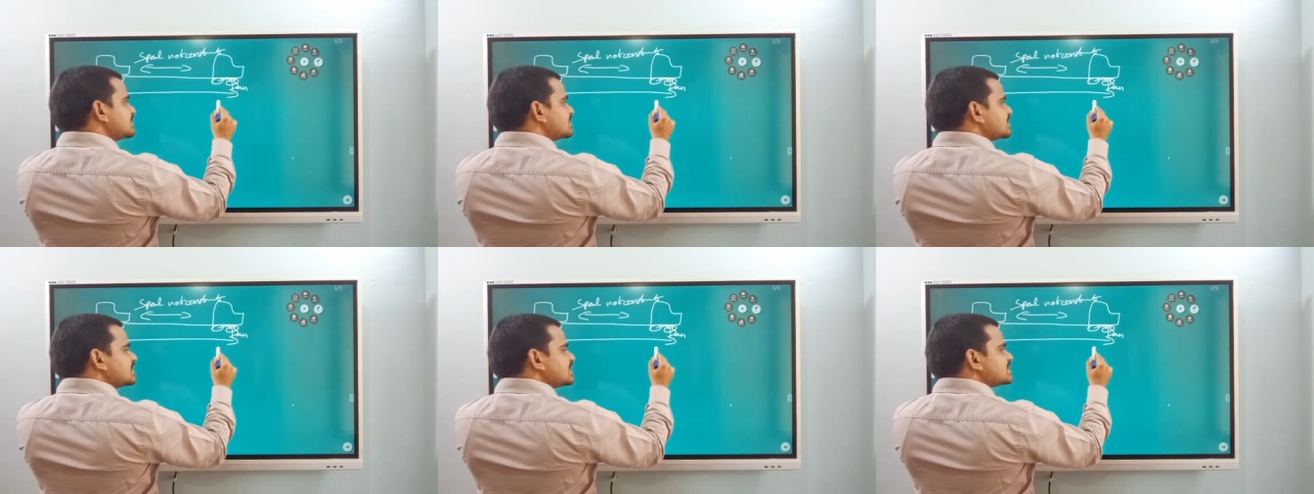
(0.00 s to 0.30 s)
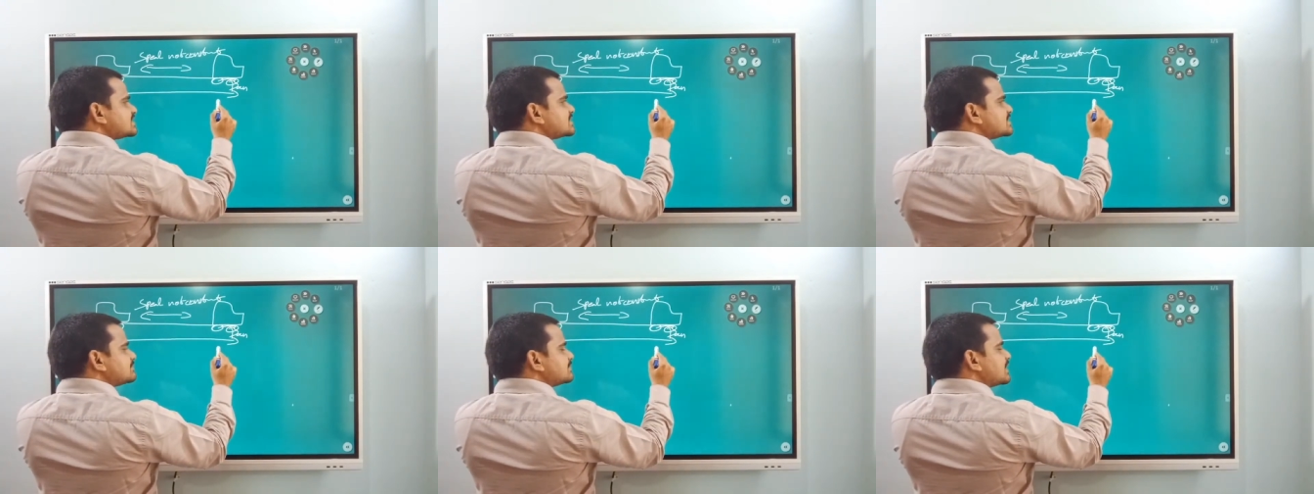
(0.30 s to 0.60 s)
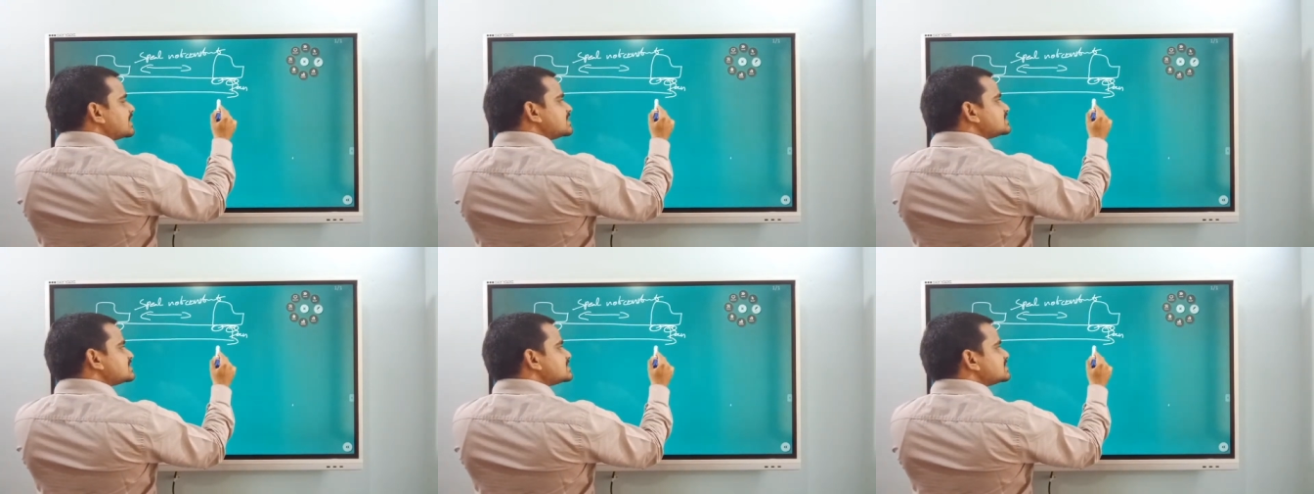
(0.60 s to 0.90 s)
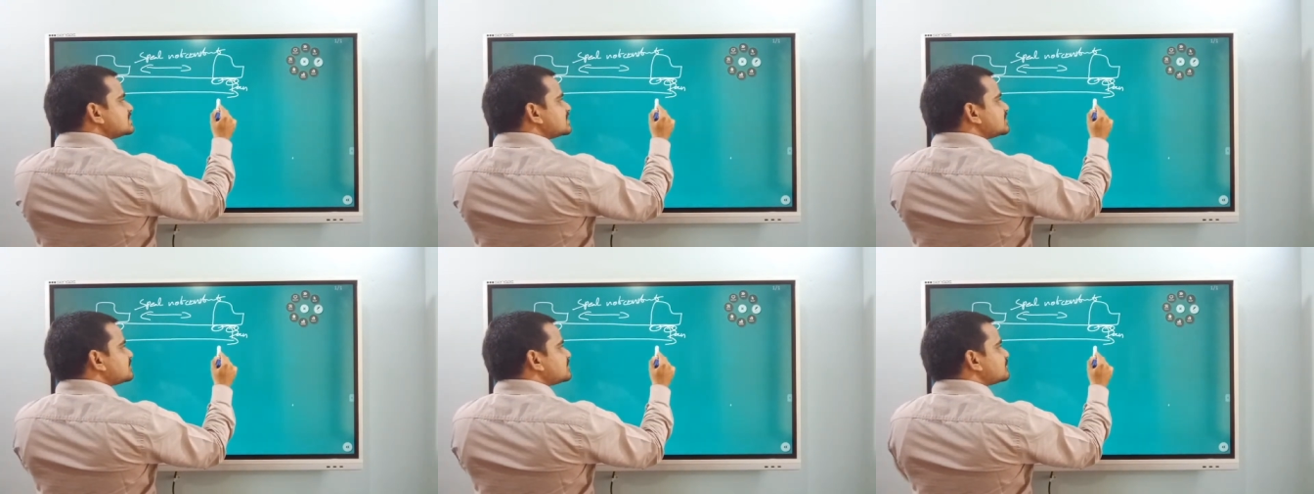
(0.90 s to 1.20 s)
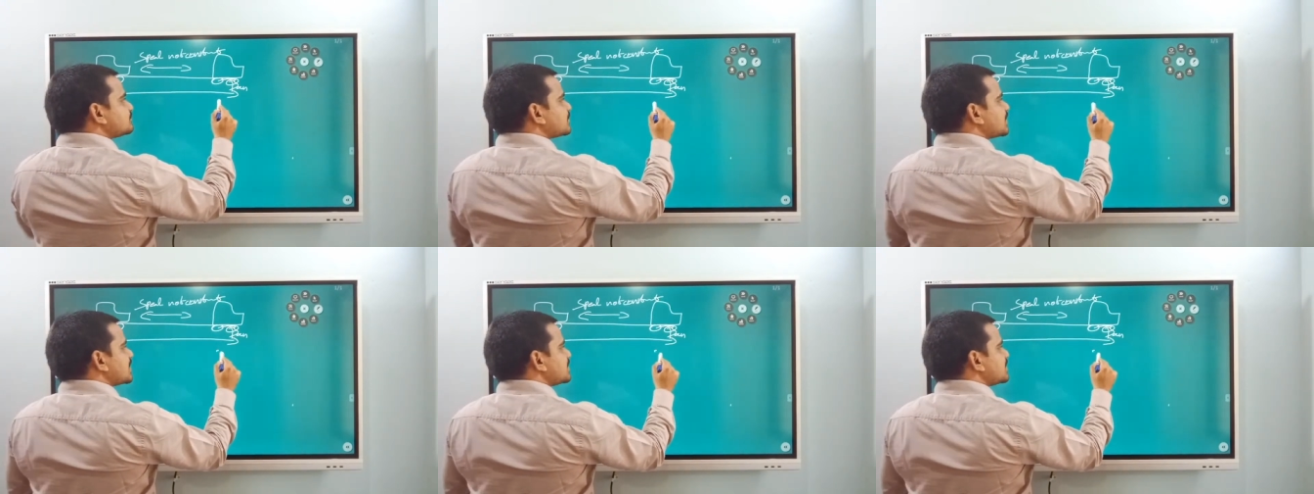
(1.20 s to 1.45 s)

Let's imagine that 5